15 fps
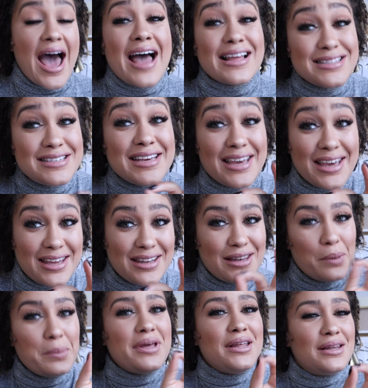I did.
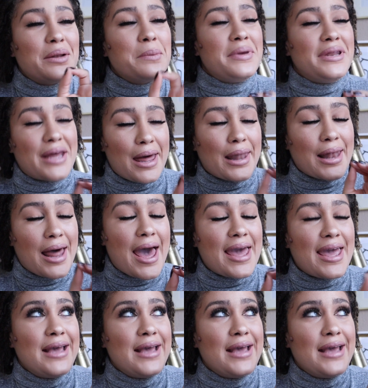Let me not lie.